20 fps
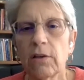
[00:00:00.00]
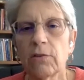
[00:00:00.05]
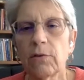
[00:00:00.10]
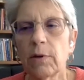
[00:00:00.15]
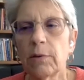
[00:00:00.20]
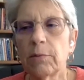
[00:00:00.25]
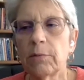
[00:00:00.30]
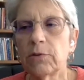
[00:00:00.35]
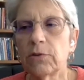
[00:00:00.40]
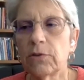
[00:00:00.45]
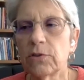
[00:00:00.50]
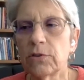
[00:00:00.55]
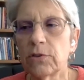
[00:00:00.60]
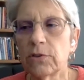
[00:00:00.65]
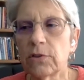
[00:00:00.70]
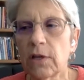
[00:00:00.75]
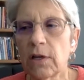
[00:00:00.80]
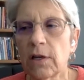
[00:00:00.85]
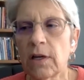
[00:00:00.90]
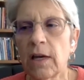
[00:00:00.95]
So
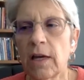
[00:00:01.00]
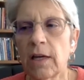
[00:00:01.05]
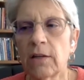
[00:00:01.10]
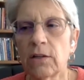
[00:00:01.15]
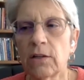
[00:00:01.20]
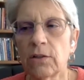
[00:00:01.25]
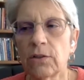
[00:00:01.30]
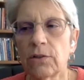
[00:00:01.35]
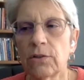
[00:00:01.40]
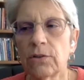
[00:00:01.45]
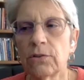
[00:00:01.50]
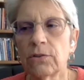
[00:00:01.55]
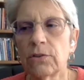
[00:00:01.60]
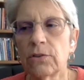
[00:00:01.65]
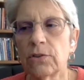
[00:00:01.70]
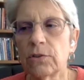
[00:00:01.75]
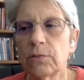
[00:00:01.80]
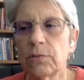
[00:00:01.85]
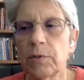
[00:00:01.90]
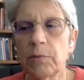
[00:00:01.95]
I had to learn to
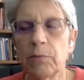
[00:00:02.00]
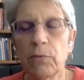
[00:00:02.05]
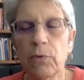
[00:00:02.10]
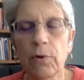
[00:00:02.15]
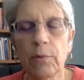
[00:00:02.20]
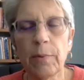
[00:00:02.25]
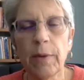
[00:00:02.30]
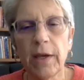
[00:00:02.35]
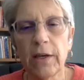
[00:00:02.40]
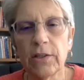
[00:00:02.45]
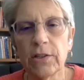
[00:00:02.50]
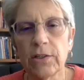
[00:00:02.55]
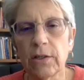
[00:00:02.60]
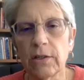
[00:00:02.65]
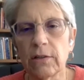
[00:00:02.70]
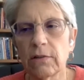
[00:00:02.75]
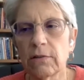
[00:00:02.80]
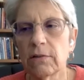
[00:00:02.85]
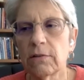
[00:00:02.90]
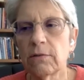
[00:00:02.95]
just be more
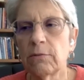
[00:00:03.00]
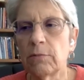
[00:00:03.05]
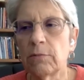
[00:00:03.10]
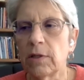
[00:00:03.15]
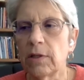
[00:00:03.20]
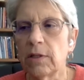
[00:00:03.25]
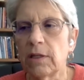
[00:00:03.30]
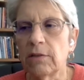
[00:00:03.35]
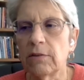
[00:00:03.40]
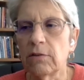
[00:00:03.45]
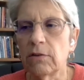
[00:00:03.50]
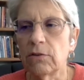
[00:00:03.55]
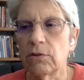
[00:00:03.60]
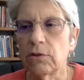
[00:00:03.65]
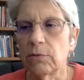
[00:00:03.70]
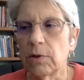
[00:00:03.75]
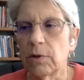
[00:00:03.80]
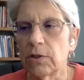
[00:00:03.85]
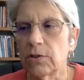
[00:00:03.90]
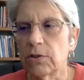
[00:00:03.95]
patient when these
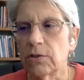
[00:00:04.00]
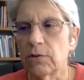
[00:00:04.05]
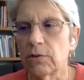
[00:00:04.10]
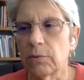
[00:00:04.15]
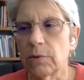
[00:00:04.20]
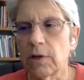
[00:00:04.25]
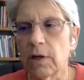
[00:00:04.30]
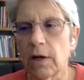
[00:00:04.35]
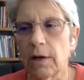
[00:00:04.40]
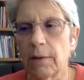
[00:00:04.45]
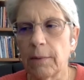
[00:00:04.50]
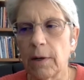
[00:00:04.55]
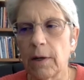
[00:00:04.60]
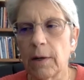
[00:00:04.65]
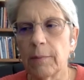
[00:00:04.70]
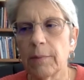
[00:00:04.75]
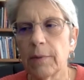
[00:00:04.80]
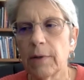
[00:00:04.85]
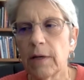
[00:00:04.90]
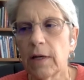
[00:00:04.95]
situations would come up.